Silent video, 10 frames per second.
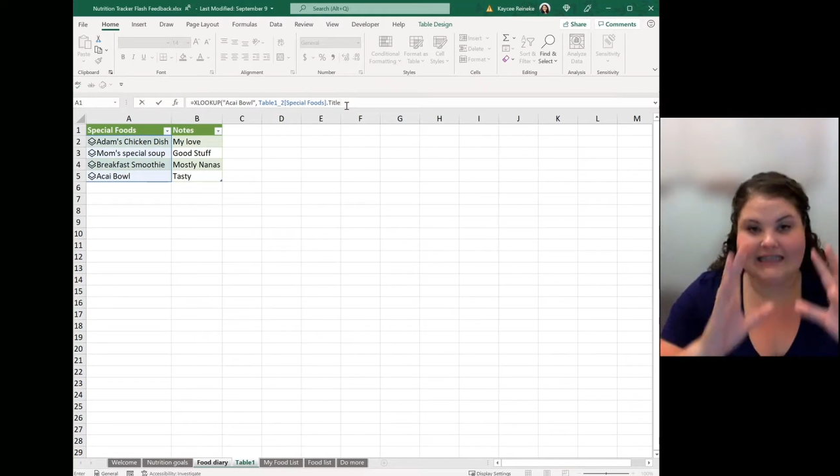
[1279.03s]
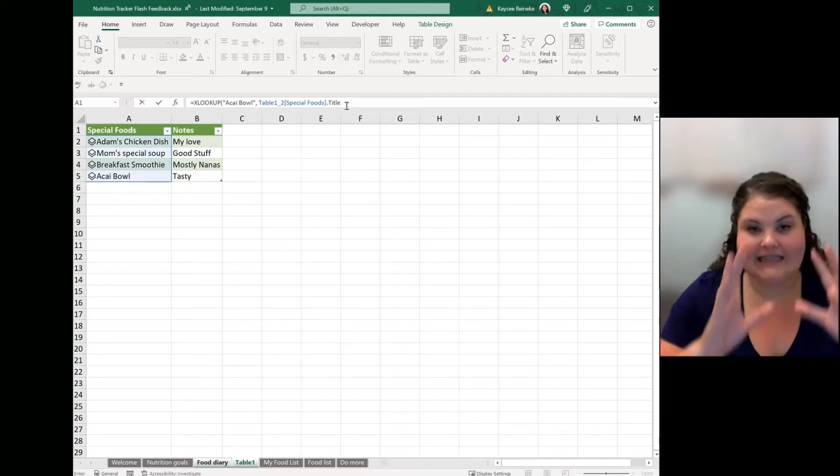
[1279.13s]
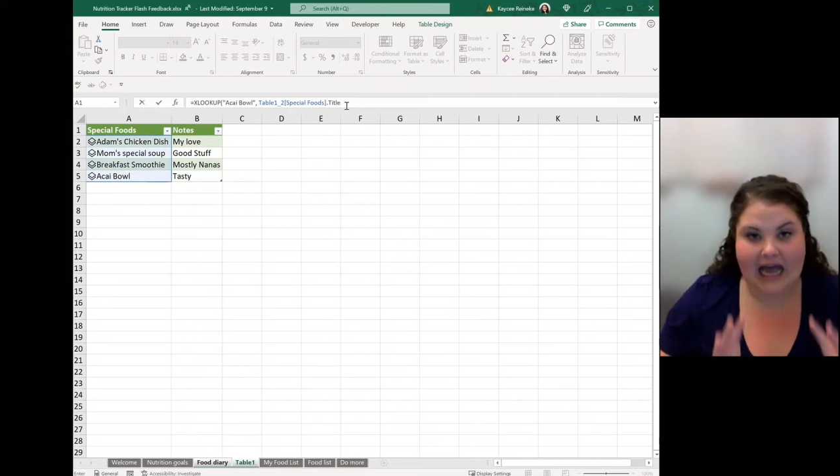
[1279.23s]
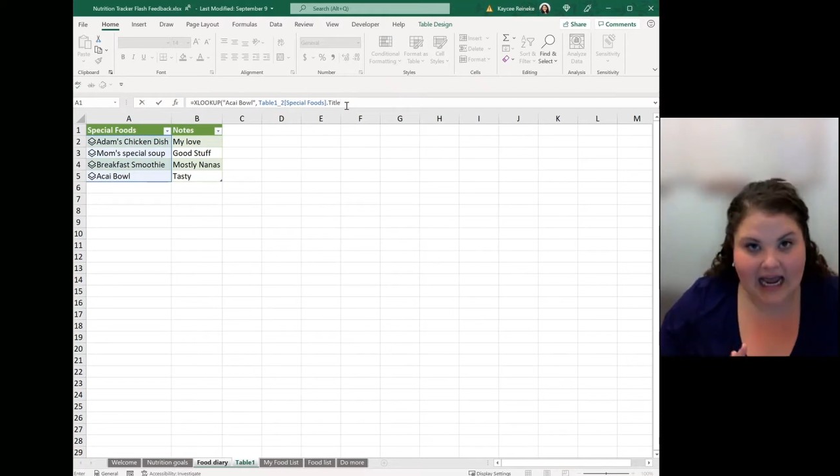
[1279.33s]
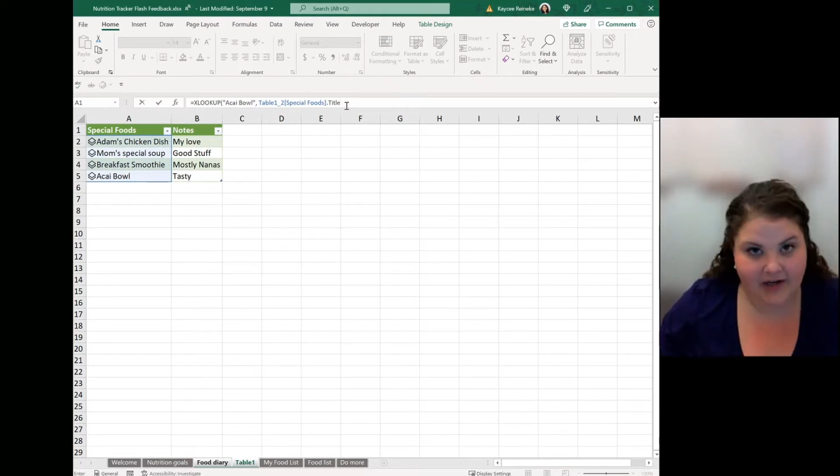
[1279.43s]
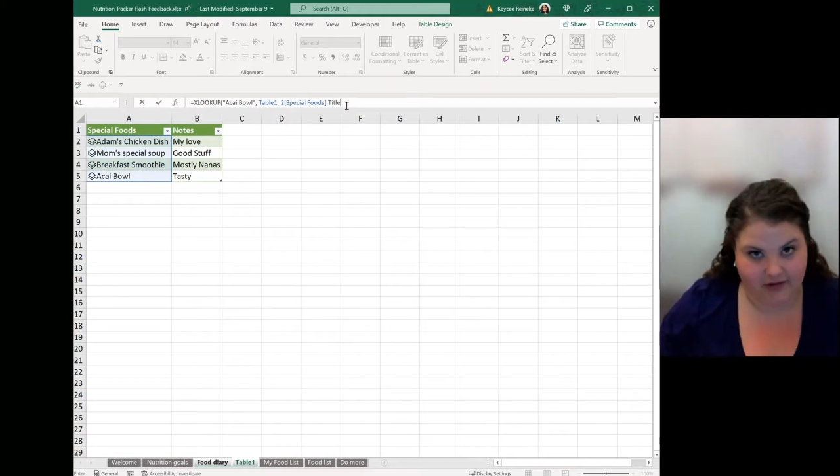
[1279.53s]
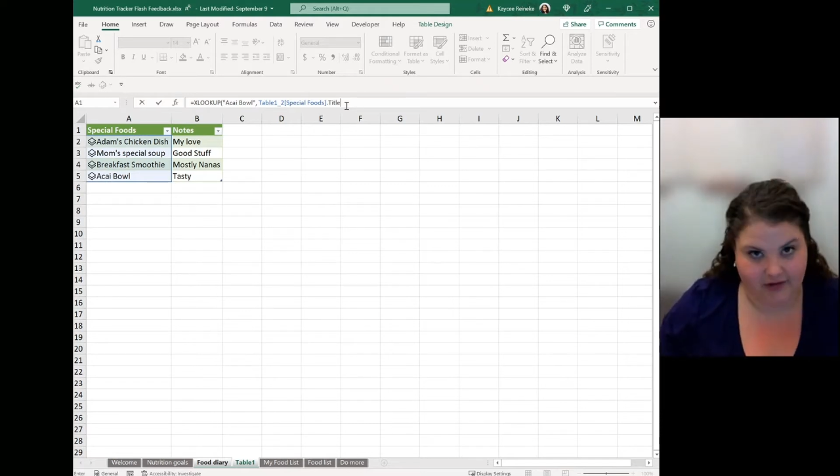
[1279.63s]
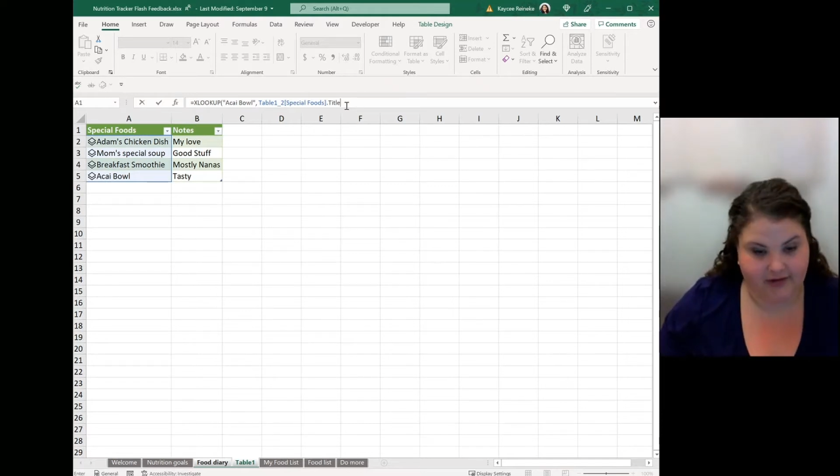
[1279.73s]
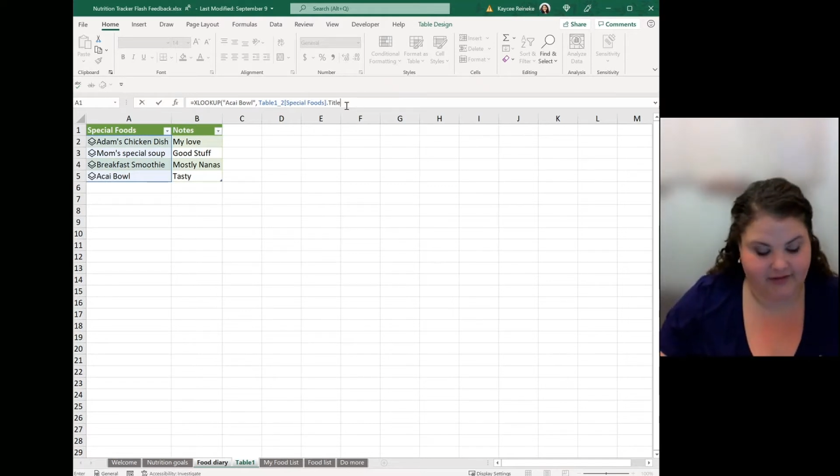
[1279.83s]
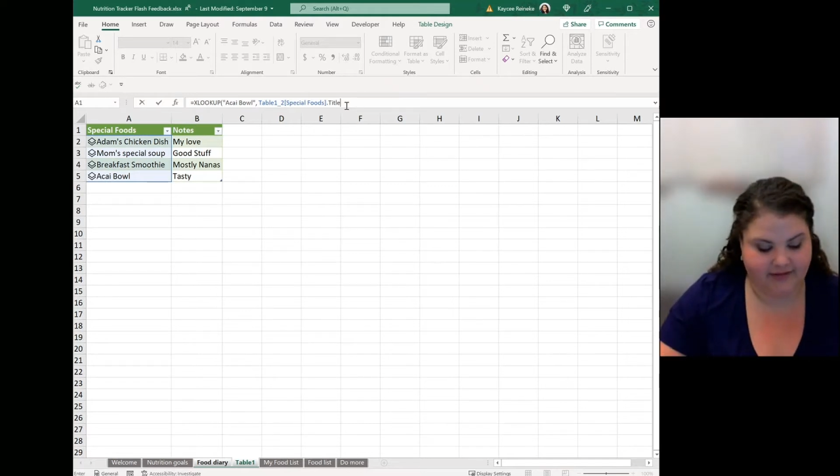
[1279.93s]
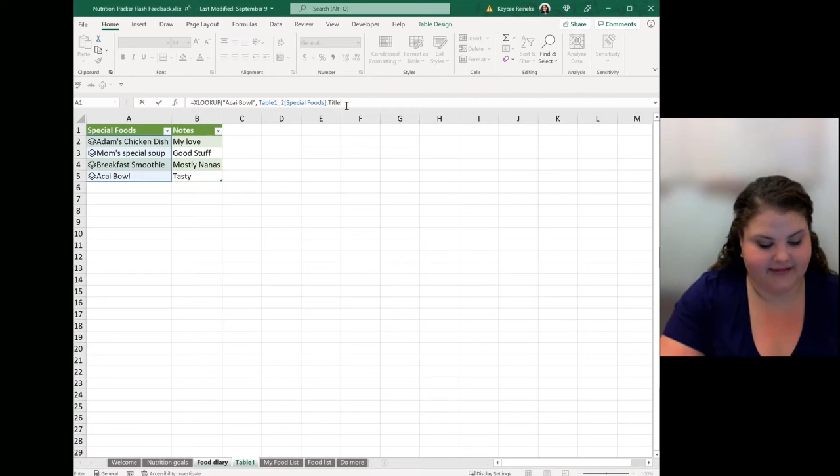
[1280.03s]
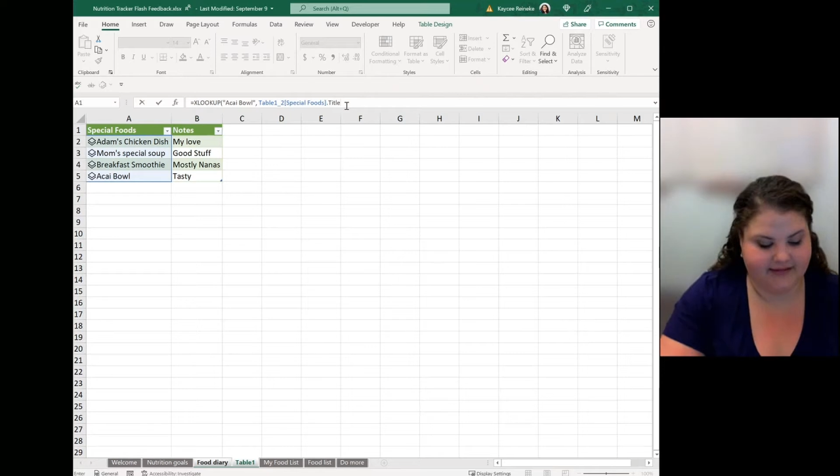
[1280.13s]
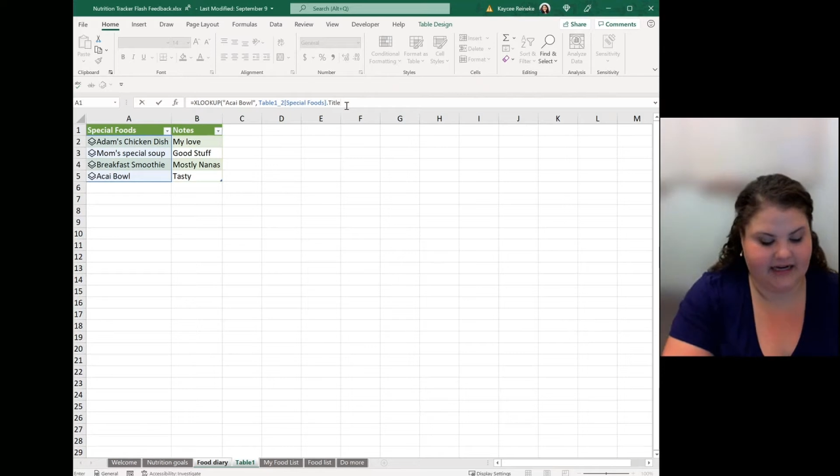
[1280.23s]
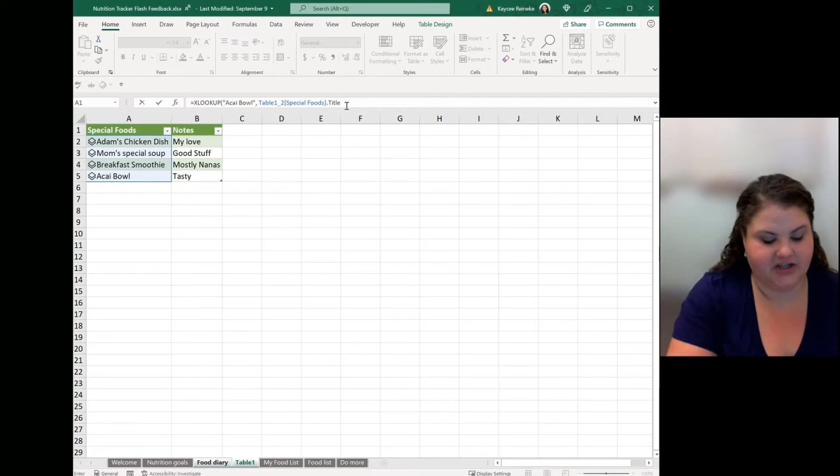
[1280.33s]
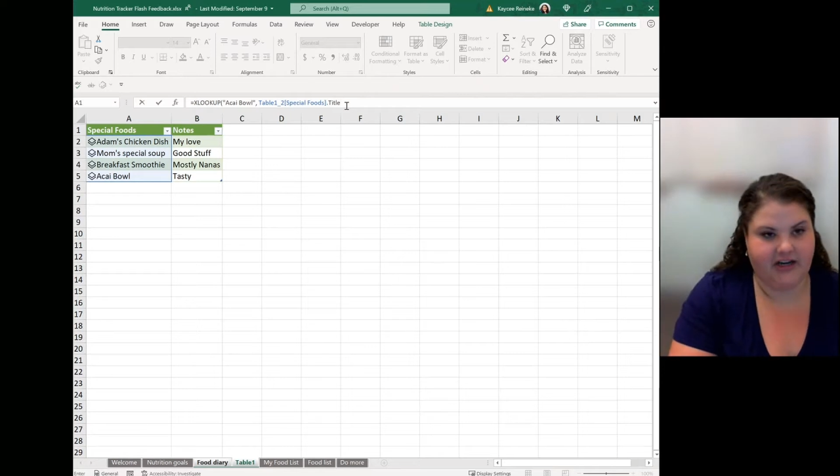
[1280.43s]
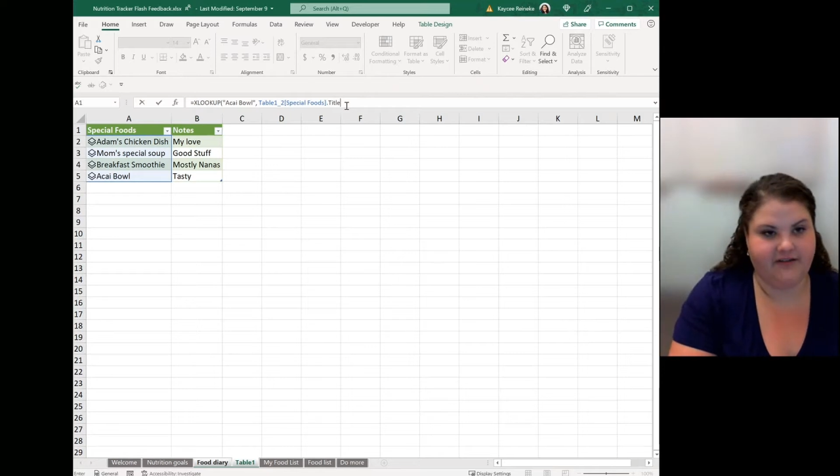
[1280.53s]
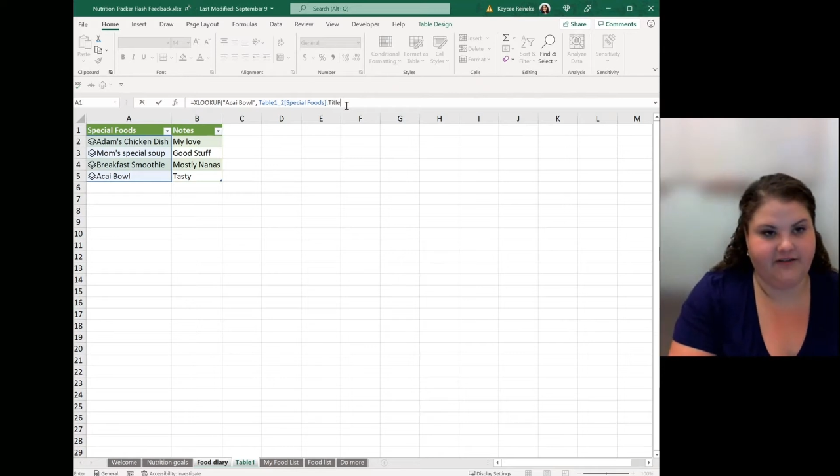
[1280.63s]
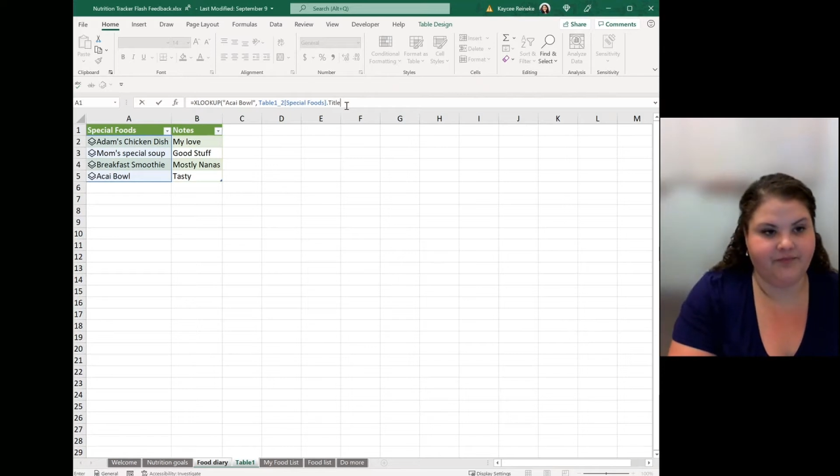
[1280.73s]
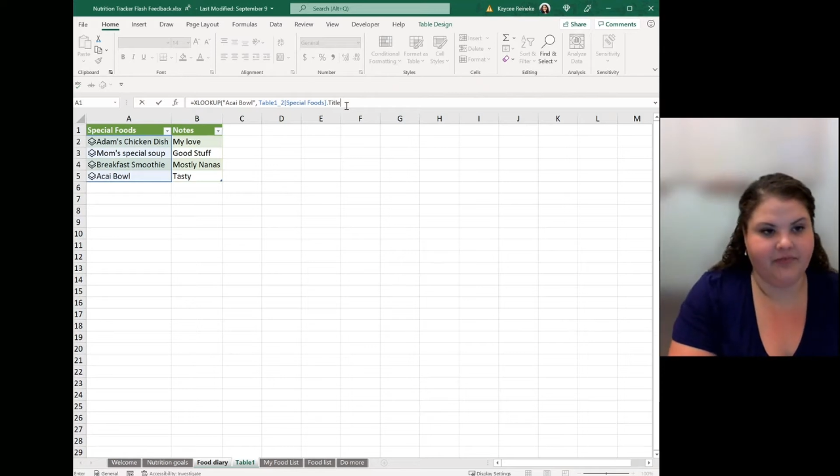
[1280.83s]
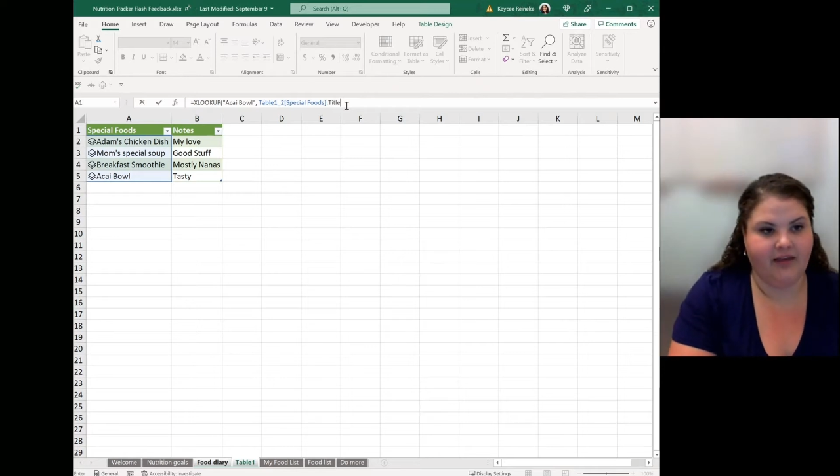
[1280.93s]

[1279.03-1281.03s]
title section,